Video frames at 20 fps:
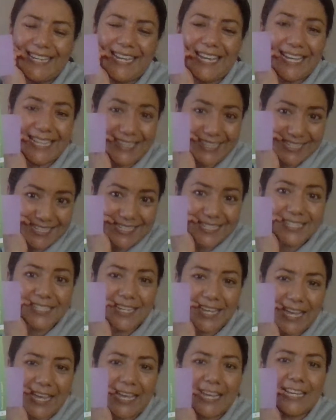In this
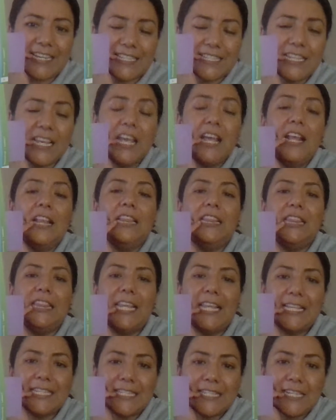case,
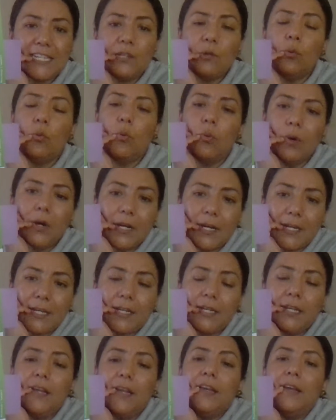lesson
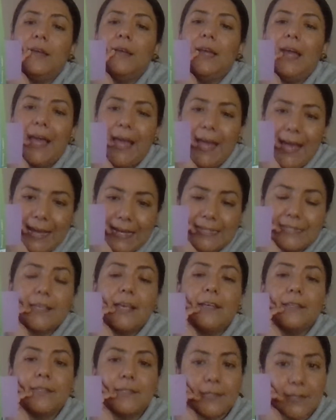1 has
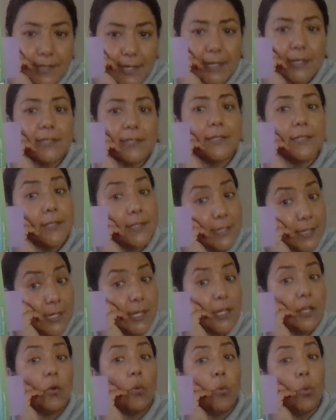
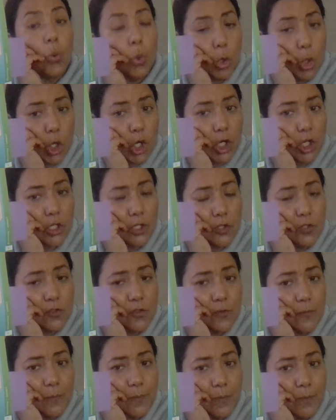16
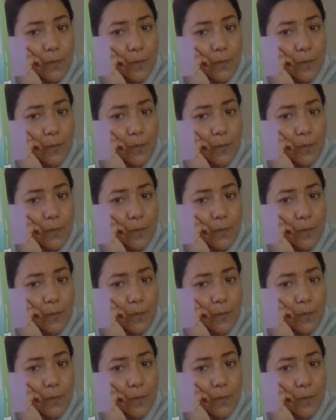words.